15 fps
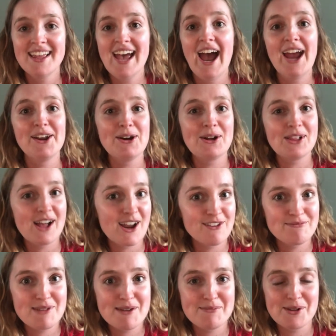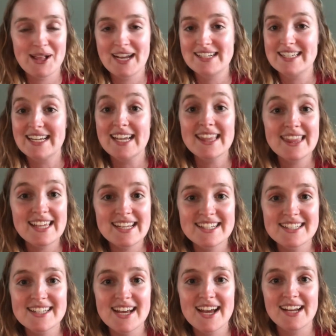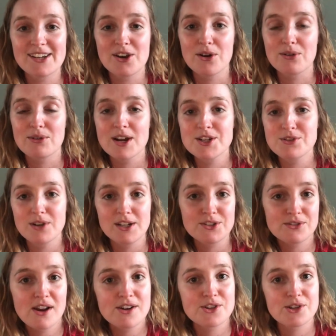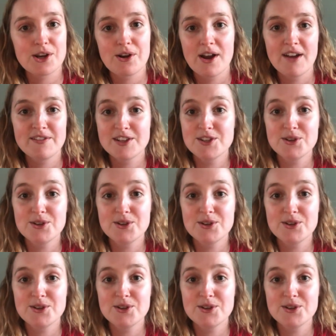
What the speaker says: I know a lot of people like to get things done, go rush so they don't have to do